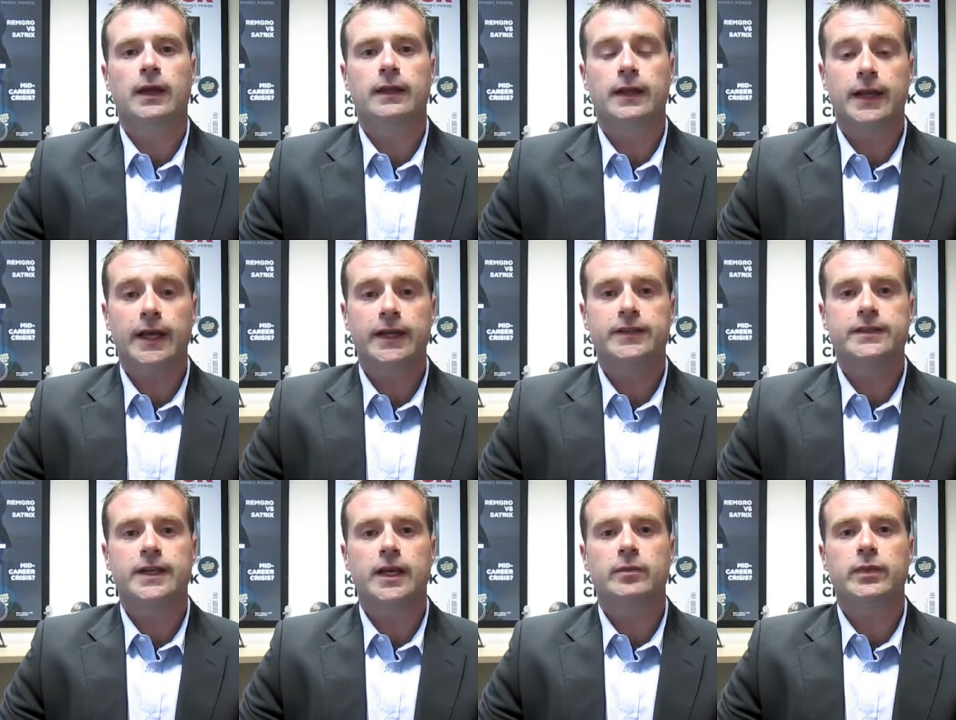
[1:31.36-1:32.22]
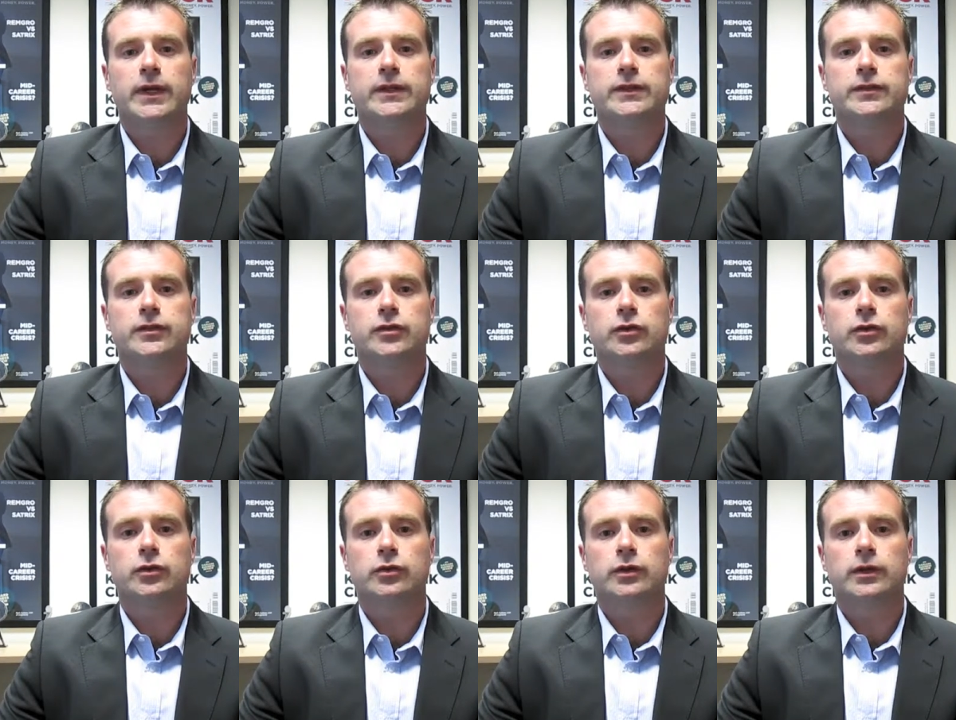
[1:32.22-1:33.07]
The next step is
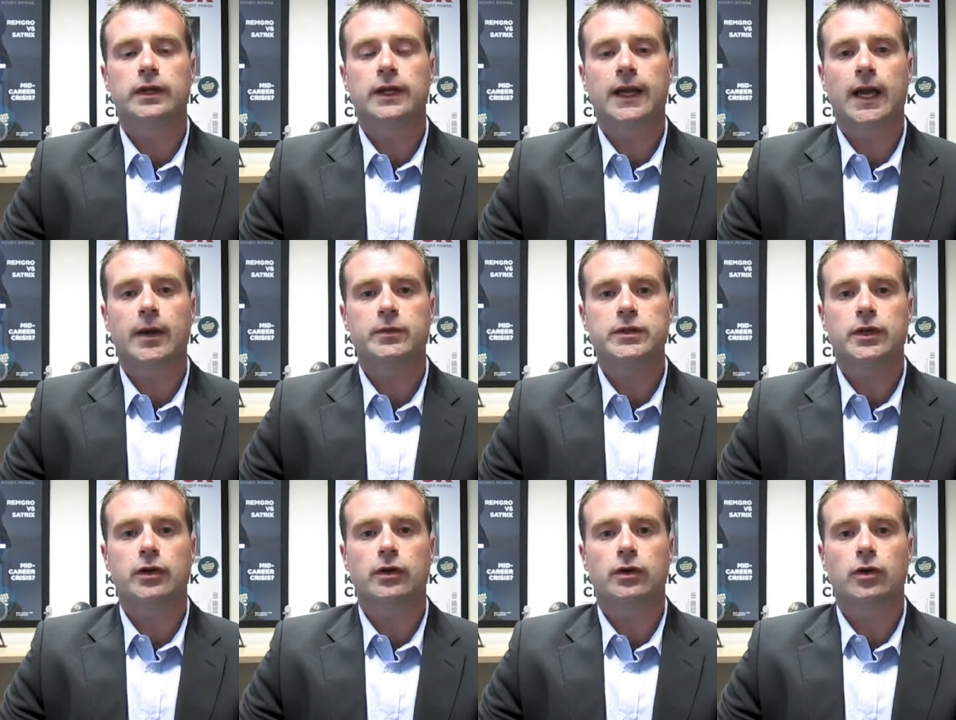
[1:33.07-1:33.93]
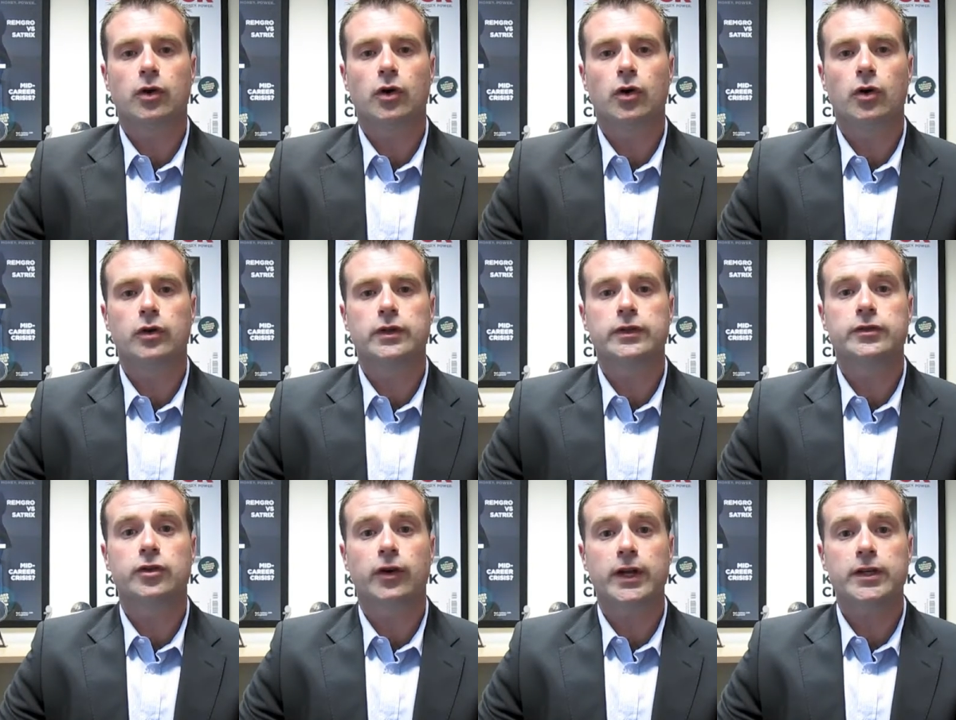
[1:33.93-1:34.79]
to capture her
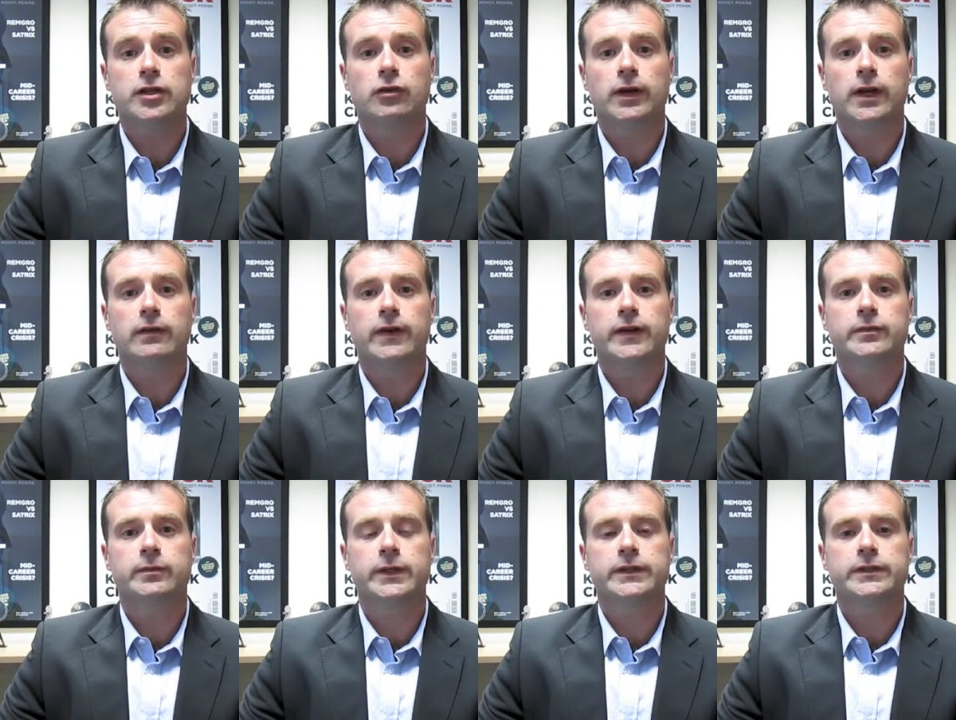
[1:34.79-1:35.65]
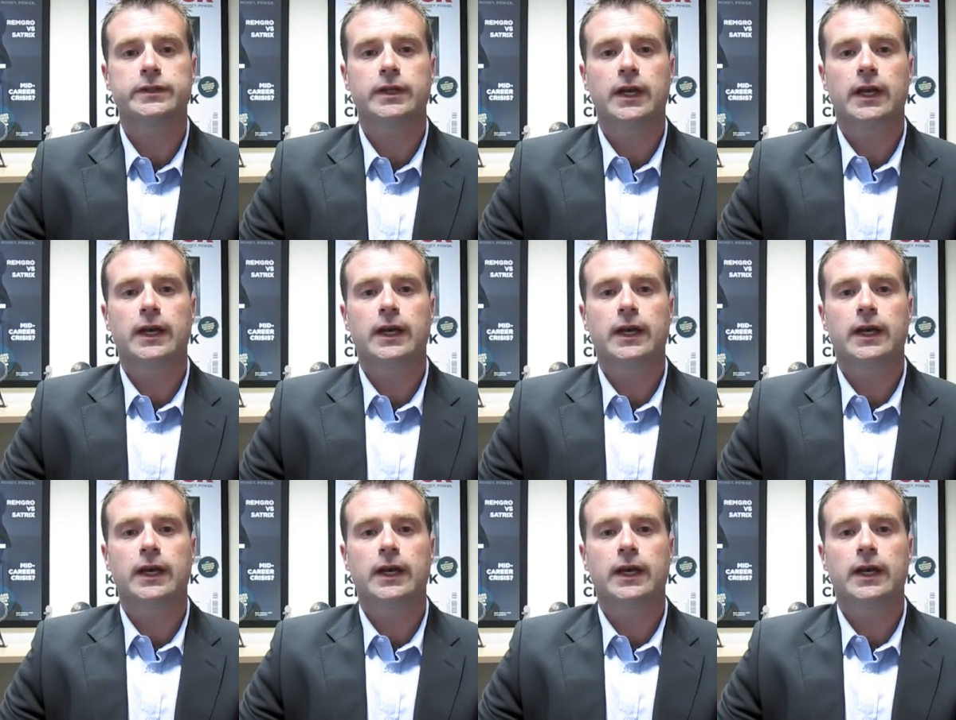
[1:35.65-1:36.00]
discretionary investments.